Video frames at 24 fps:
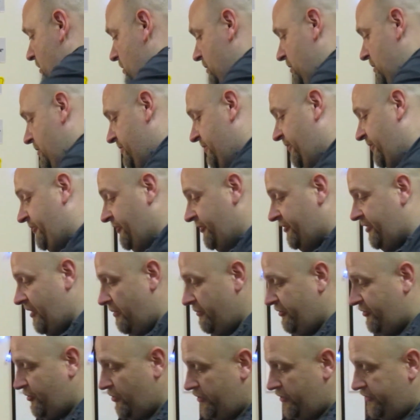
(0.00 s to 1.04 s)
This is some
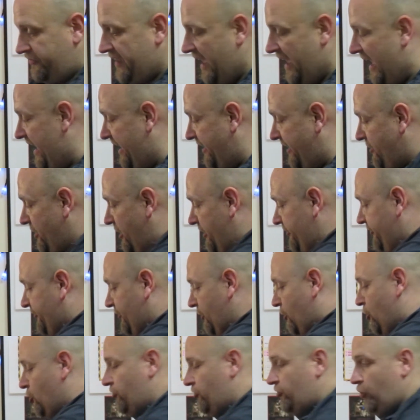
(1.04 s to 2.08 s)
sort of diagnostic
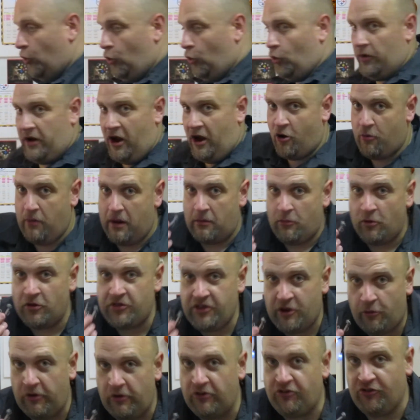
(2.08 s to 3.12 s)
tool. And I remember
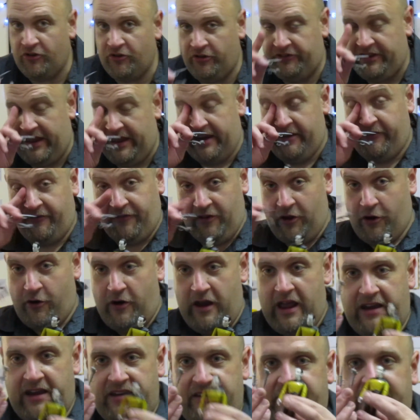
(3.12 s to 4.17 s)
the original Data figure
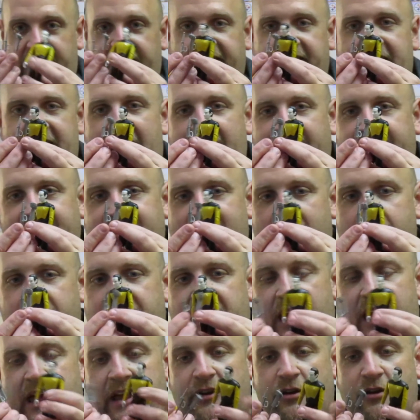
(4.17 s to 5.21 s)
had this exact same
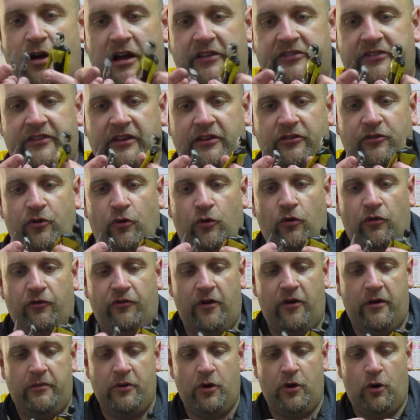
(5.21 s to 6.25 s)
diagnostic tool for
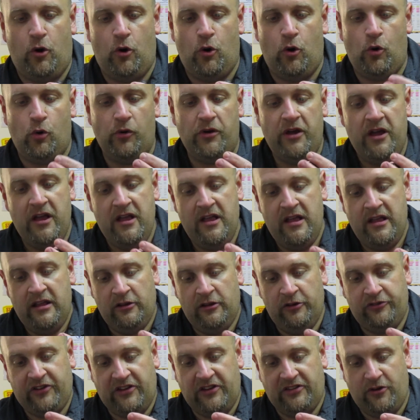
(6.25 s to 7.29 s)
him to hold.
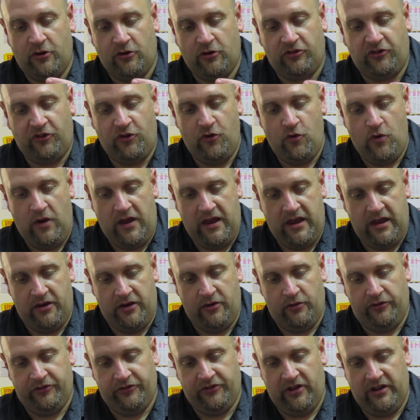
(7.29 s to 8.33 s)
Looks like there are two
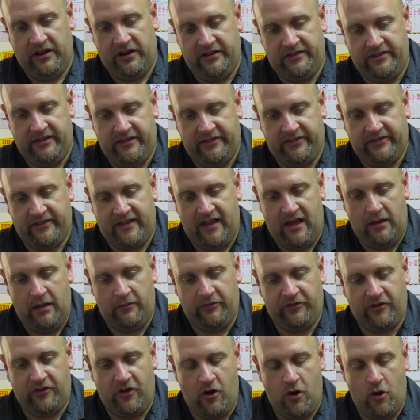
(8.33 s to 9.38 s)
handles on it this time,
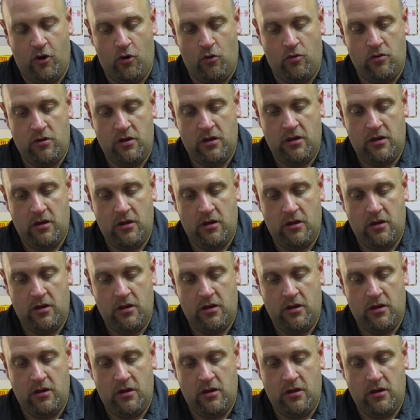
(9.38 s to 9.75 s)
so